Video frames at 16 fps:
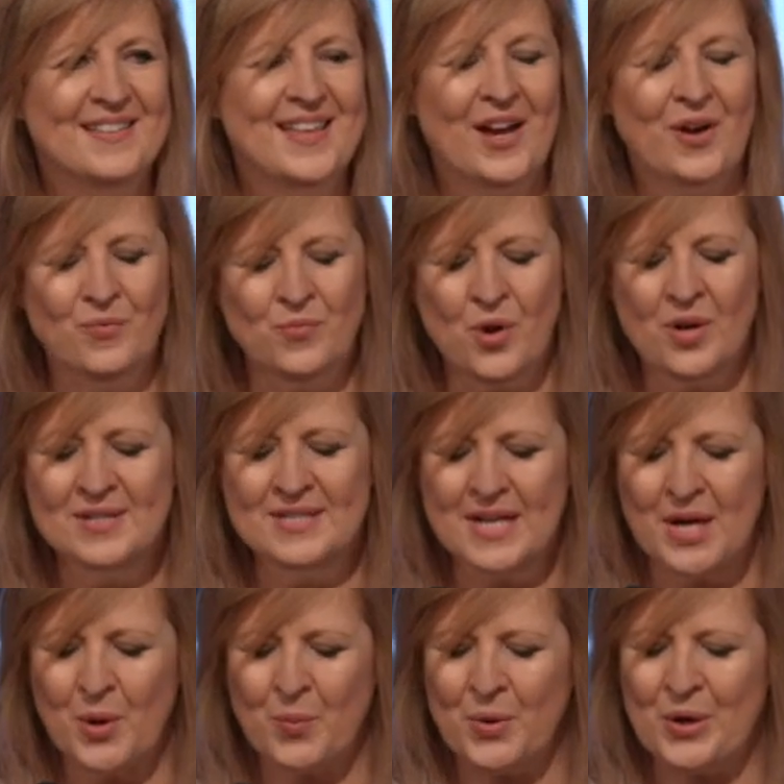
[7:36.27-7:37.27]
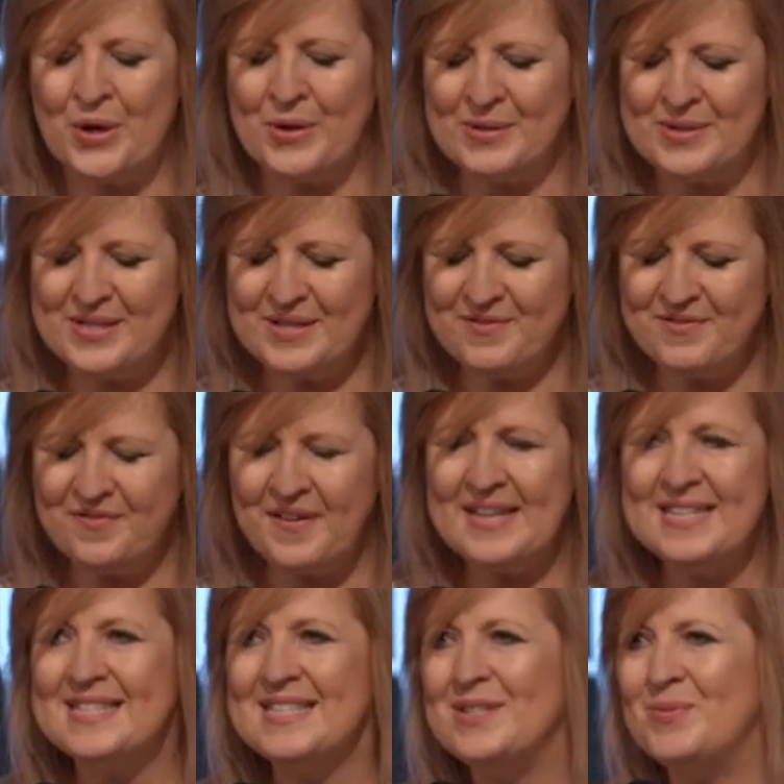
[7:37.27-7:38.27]
that rocked our world,
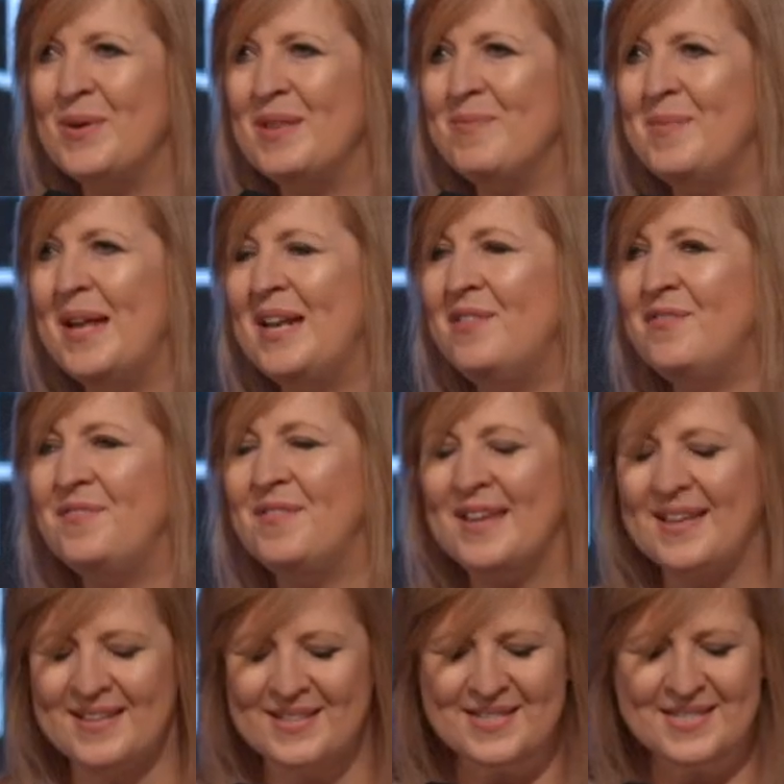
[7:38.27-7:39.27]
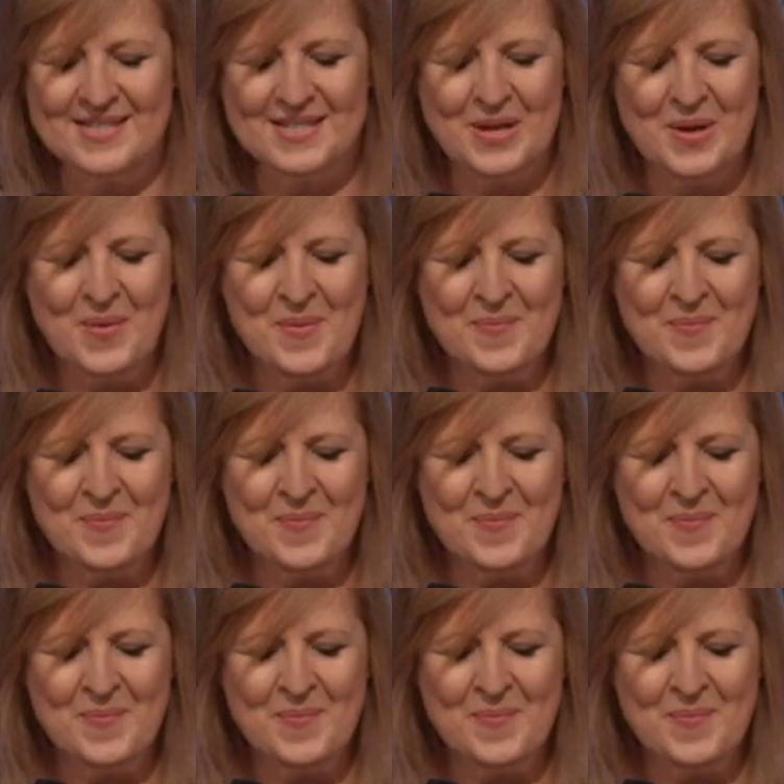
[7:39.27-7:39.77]
faced with many fears.